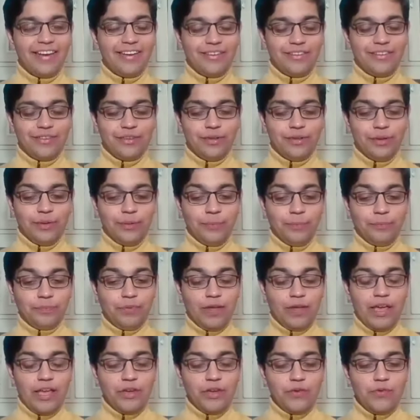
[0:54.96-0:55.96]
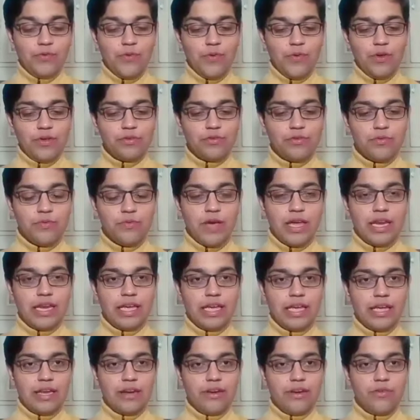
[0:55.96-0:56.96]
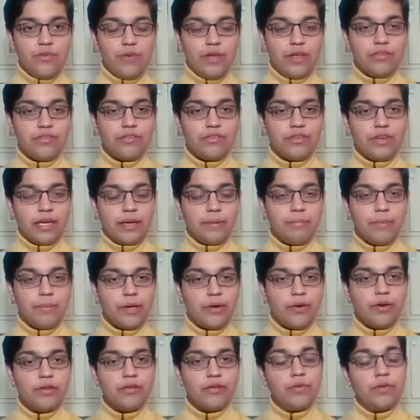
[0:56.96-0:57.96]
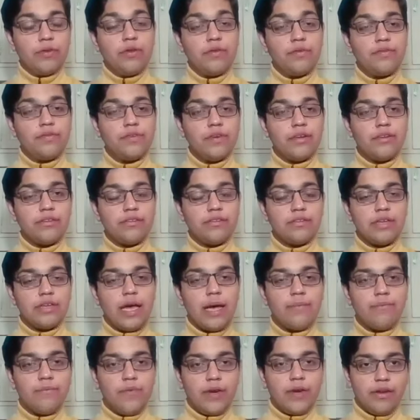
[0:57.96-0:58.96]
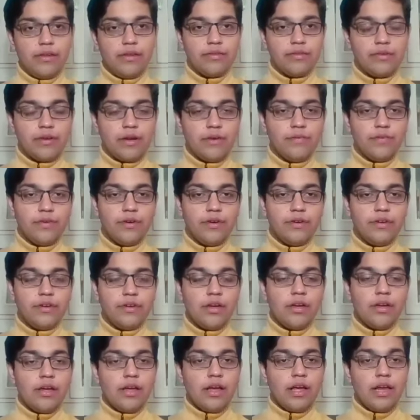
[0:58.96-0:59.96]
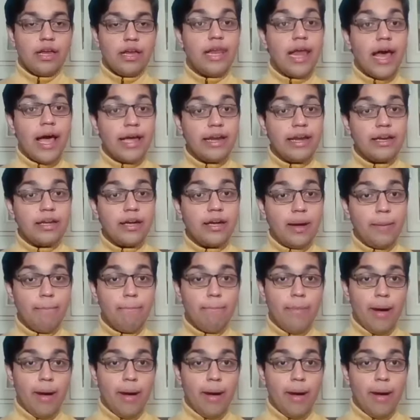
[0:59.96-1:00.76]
And it was very interesting because for the first time we discovered lion cub